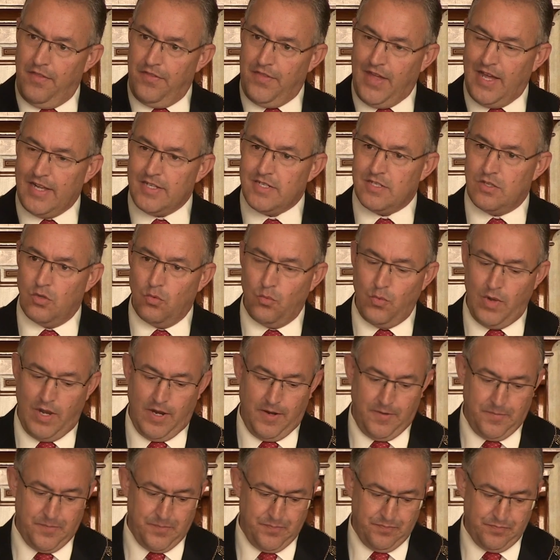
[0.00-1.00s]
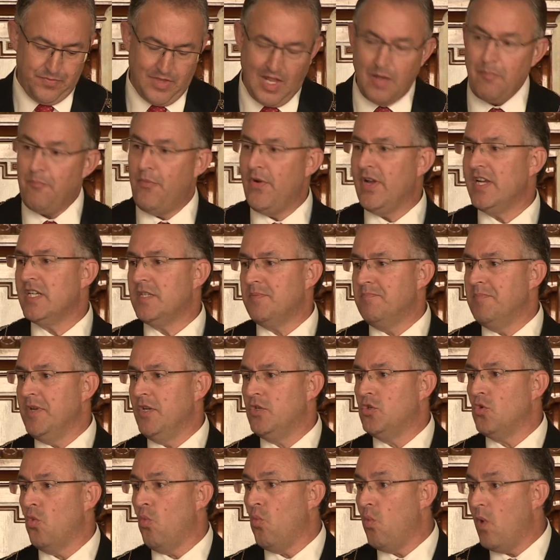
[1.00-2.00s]
that's the way. That brings me
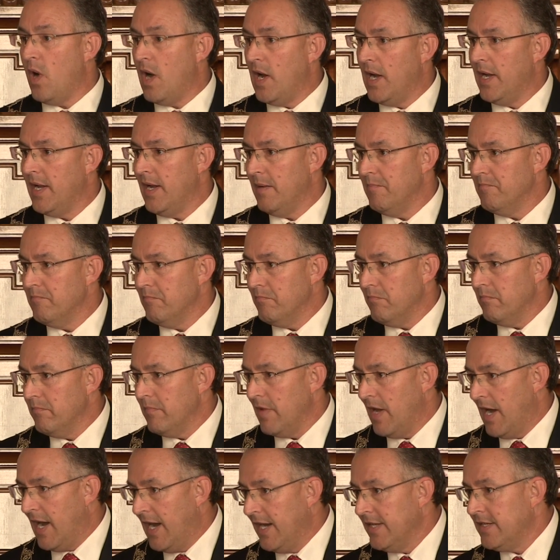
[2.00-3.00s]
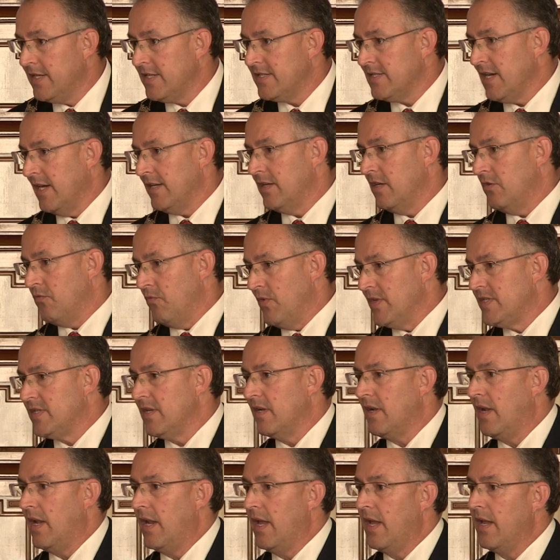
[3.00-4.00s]
to why I decided
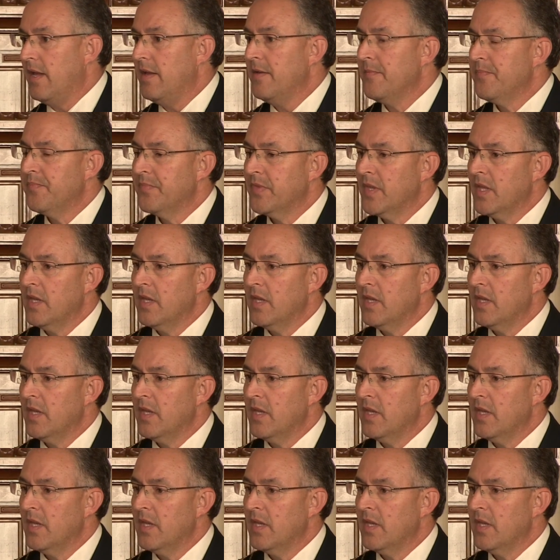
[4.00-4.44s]
recently